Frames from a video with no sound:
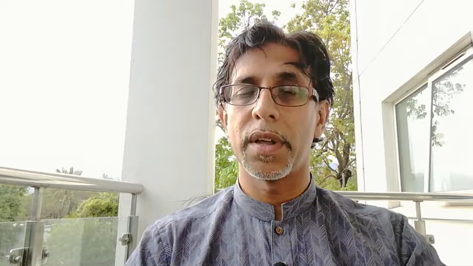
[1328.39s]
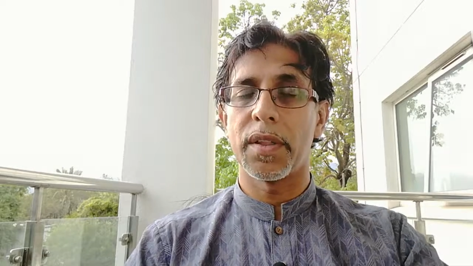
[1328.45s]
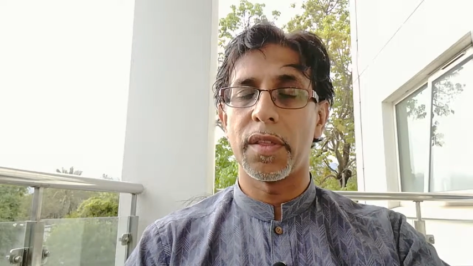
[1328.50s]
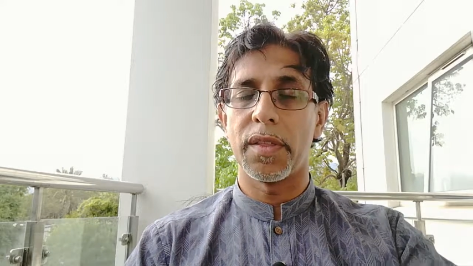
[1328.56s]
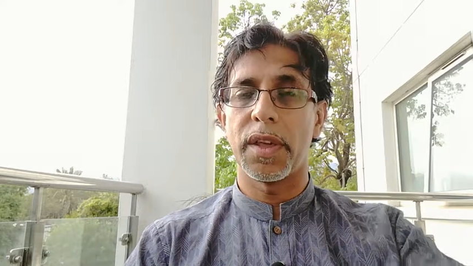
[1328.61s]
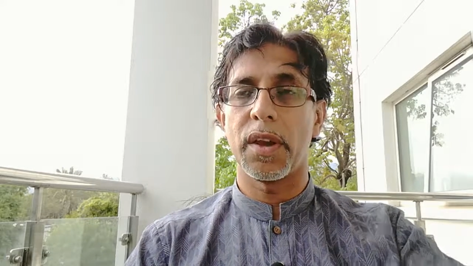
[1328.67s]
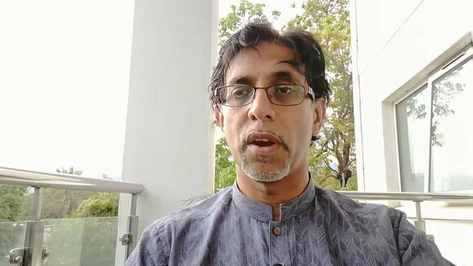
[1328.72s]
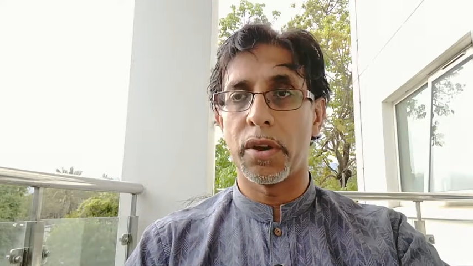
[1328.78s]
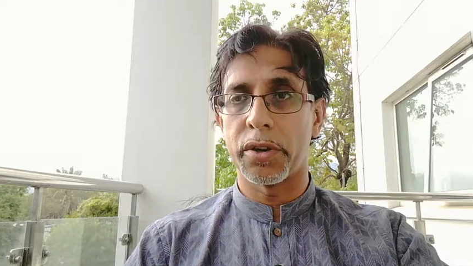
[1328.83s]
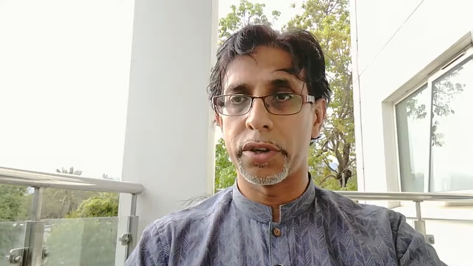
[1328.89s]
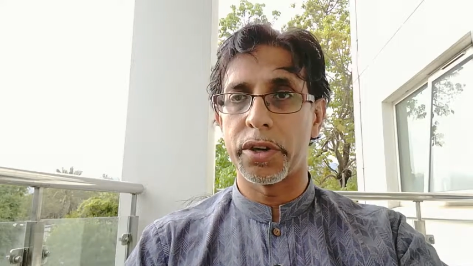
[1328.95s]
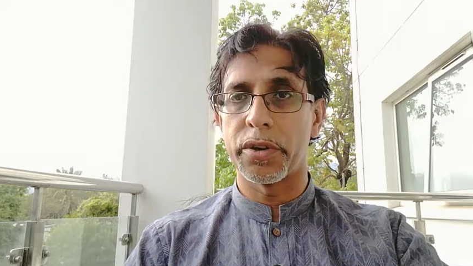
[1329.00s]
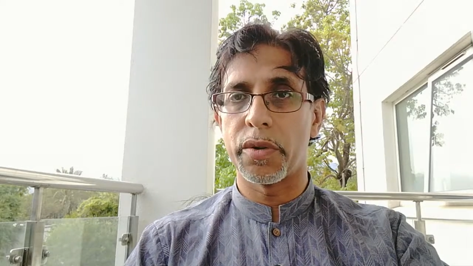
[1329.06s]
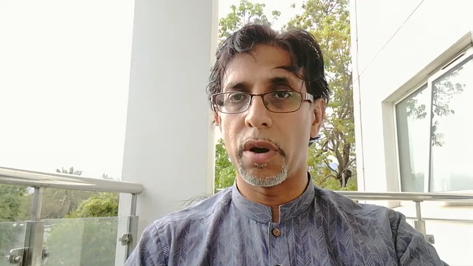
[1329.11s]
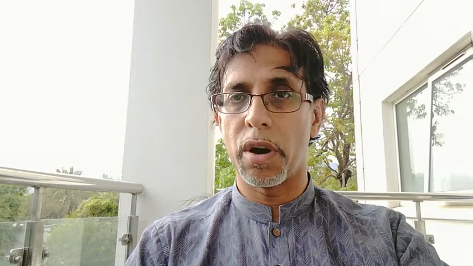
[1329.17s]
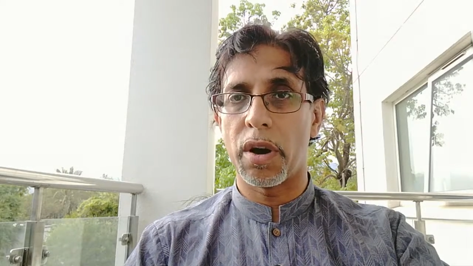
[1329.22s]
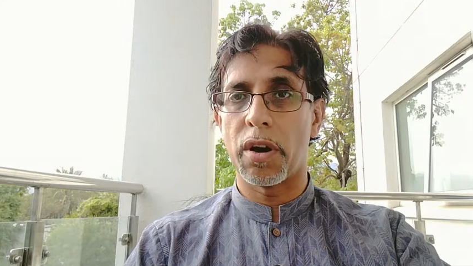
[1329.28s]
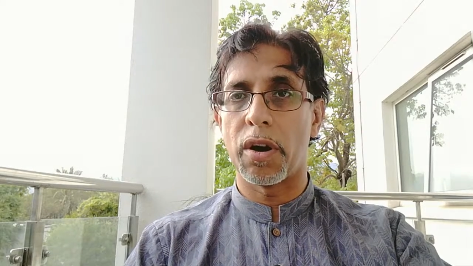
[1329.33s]
the honor
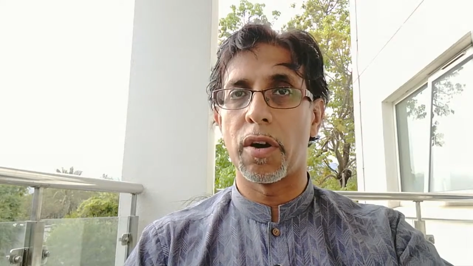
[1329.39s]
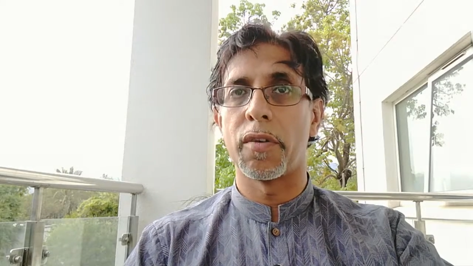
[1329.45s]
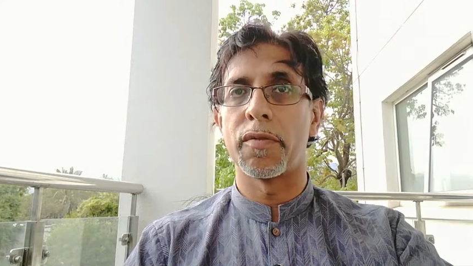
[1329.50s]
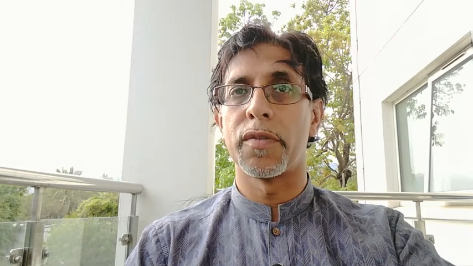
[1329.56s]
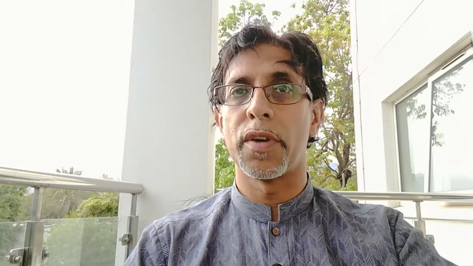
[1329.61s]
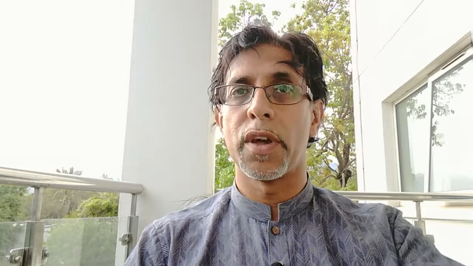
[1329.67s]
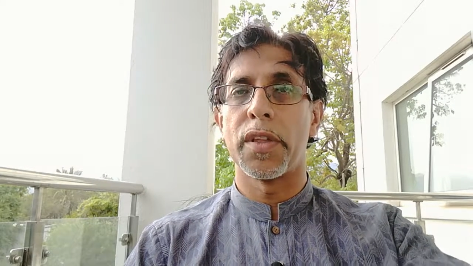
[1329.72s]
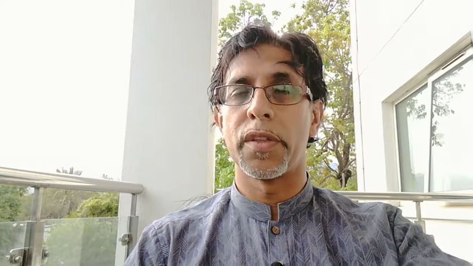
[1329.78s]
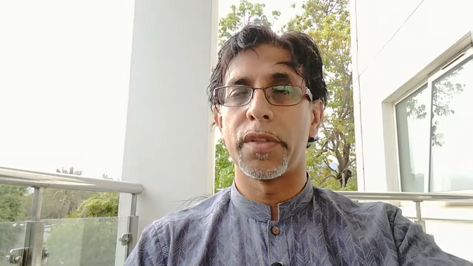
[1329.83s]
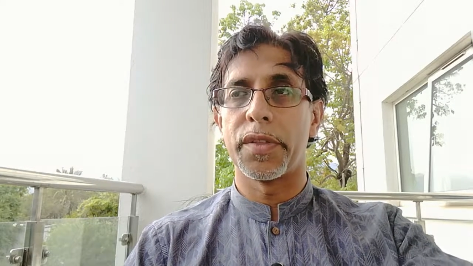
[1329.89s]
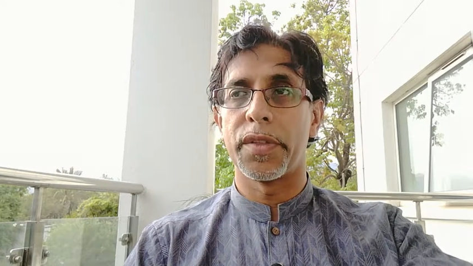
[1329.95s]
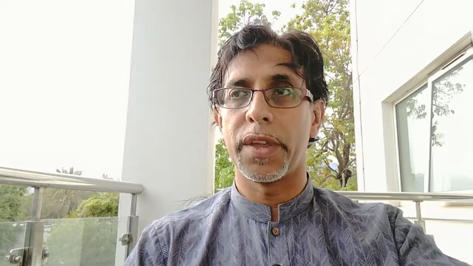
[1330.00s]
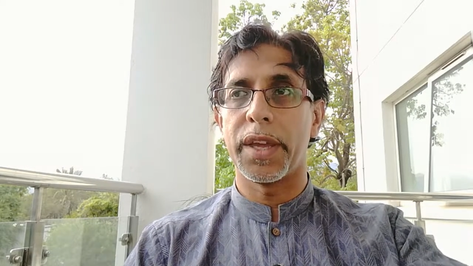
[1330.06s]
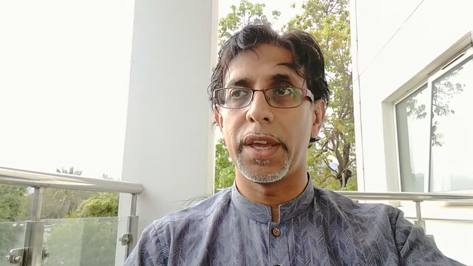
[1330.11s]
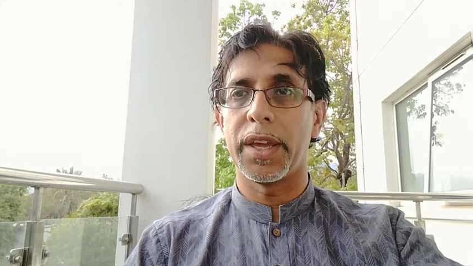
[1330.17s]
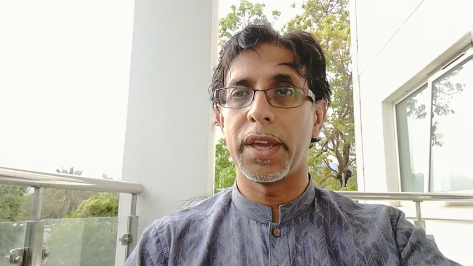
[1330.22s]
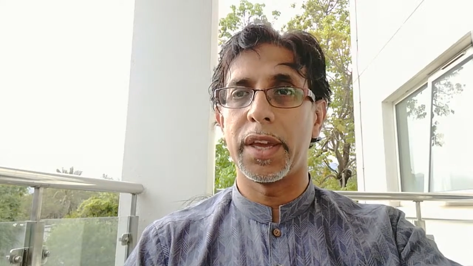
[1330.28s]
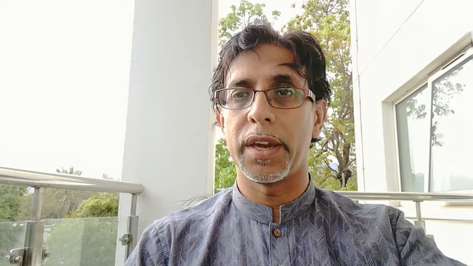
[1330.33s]
of
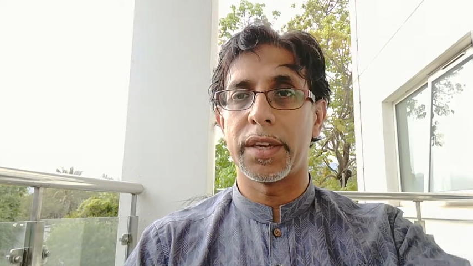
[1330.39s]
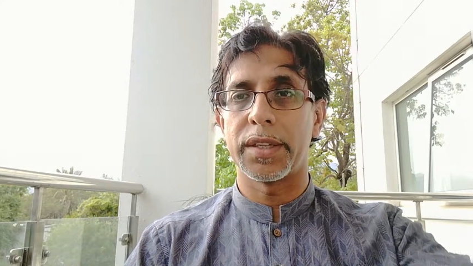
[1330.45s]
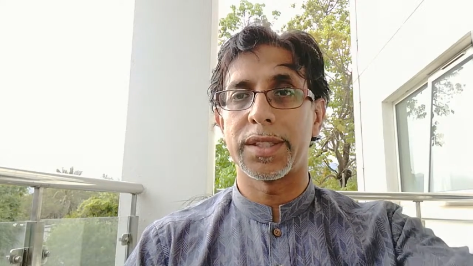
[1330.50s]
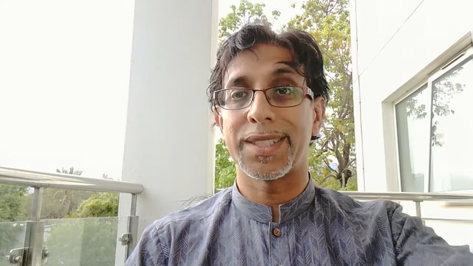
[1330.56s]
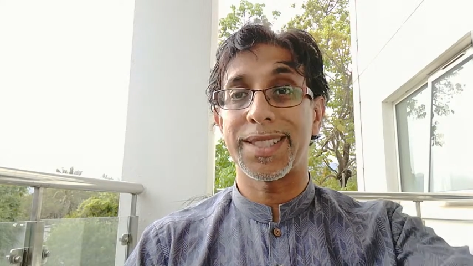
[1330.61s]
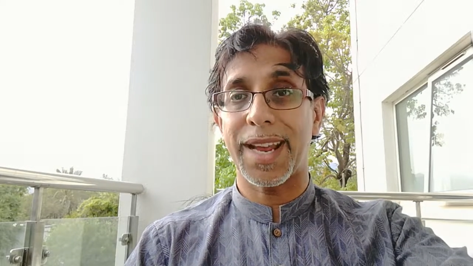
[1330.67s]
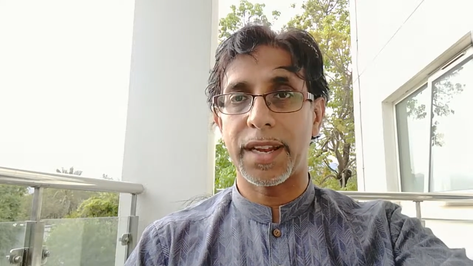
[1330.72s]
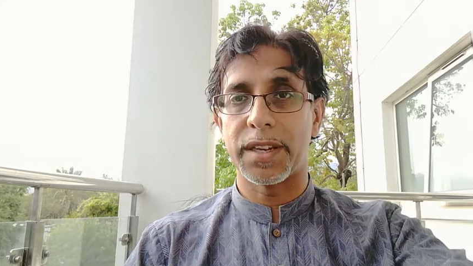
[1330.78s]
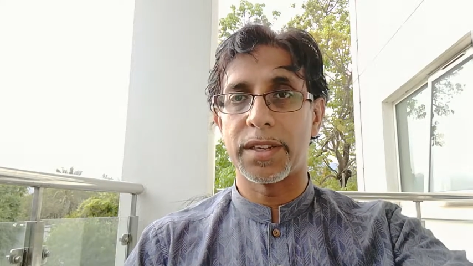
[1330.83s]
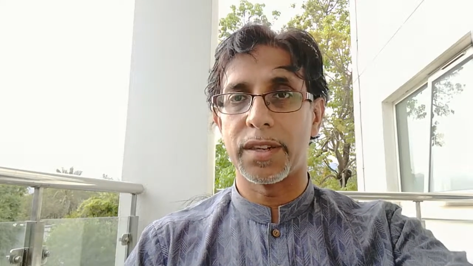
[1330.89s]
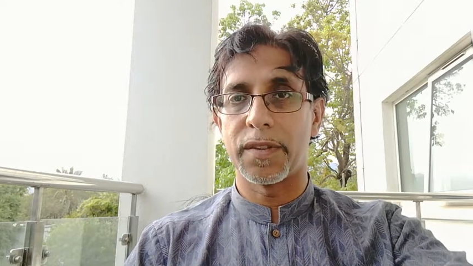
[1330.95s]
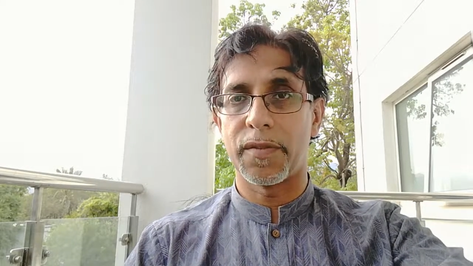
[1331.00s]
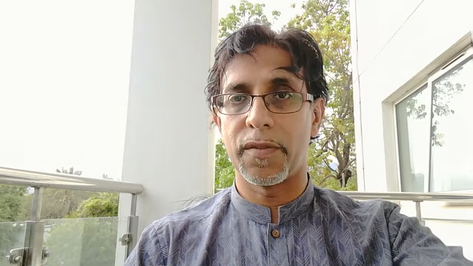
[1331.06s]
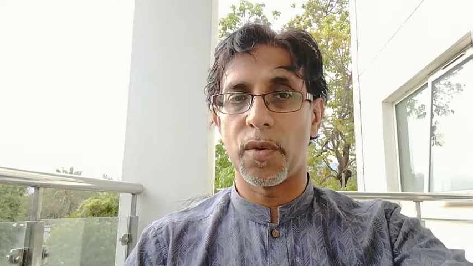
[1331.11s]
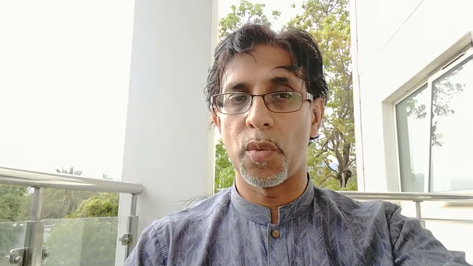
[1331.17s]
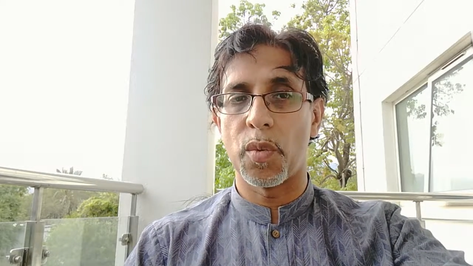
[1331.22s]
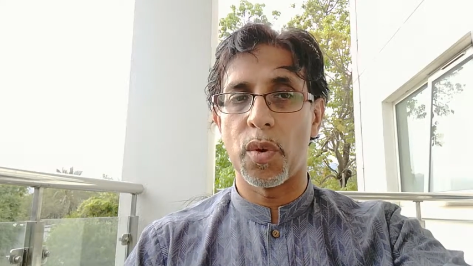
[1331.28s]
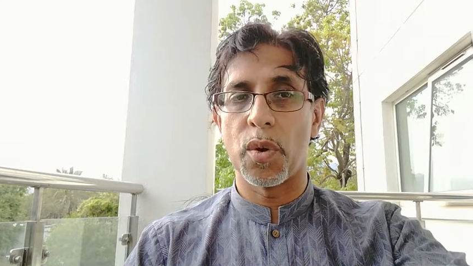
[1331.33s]
the standard for
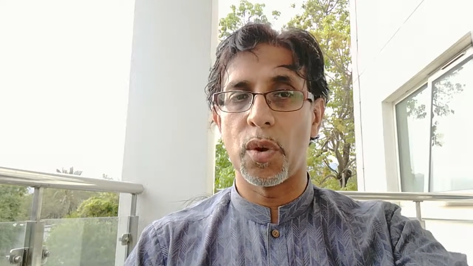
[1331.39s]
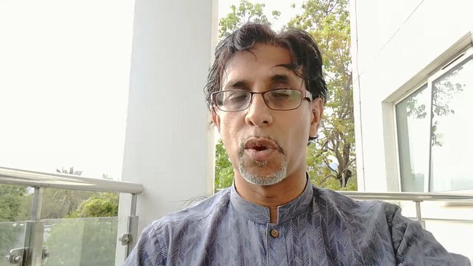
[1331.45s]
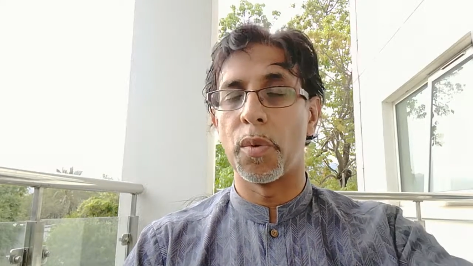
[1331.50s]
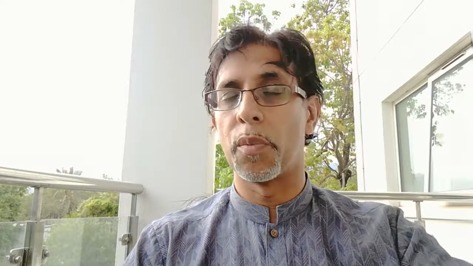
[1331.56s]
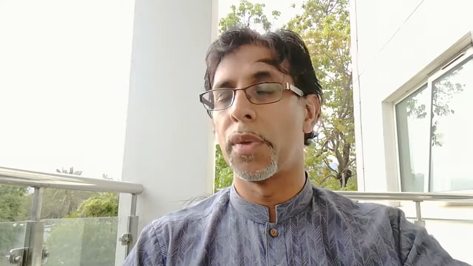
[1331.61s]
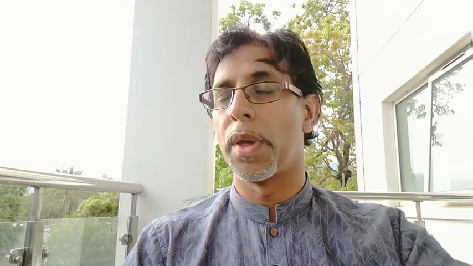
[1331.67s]
war.